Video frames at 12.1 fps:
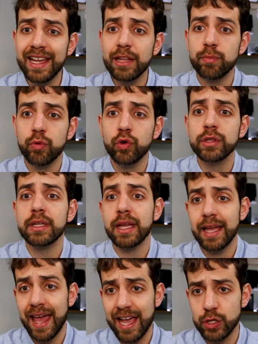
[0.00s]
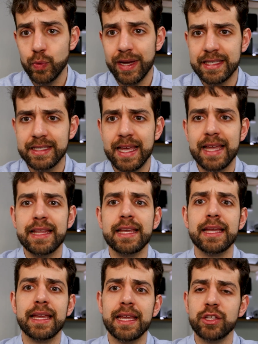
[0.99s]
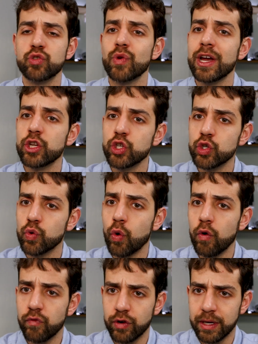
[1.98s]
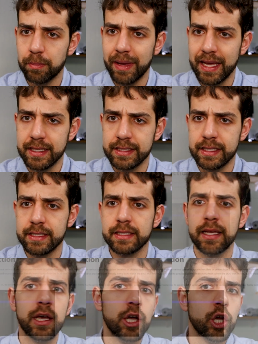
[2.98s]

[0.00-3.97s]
NetBoot.xyz and try to go for the basics.